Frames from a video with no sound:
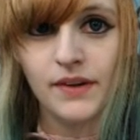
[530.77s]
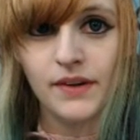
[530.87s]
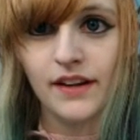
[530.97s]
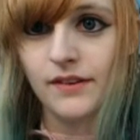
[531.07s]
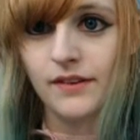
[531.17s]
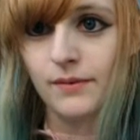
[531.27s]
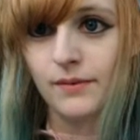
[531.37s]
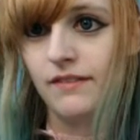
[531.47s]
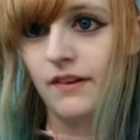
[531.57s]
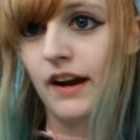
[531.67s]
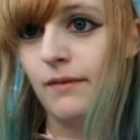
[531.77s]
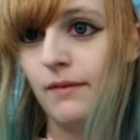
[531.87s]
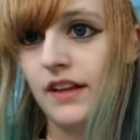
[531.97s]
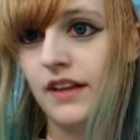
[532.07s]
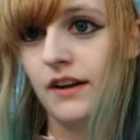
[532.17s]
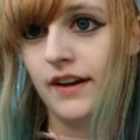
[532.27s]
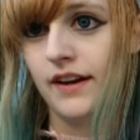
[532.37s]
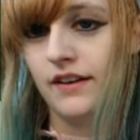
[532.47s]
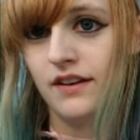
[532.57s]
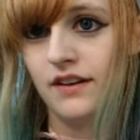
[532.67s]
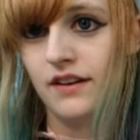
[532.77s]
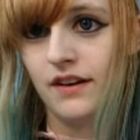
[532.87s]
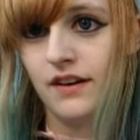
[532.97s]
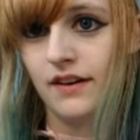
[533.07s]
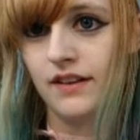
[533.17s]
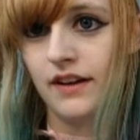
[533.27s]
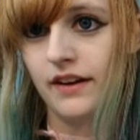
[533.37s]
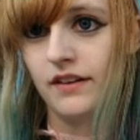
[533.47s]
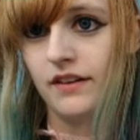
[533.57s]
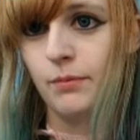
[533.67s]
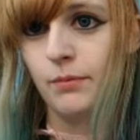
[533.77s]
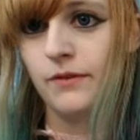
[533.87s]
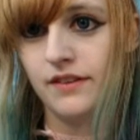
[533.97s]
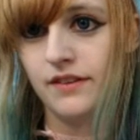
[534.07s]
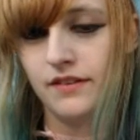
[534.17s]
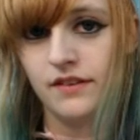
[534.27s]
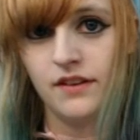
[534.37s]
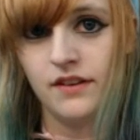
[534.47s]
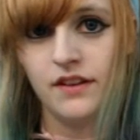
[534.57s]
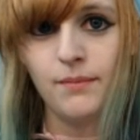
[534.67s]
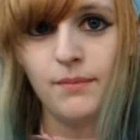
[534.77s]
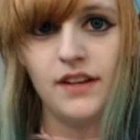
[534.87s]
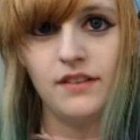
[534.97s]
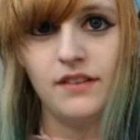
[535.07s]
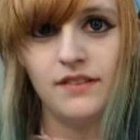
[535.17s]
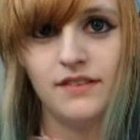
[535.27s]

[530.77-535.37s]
Be nice to his wife. Alright, I'm gonna let her in taking letter in. Approved. Come on in.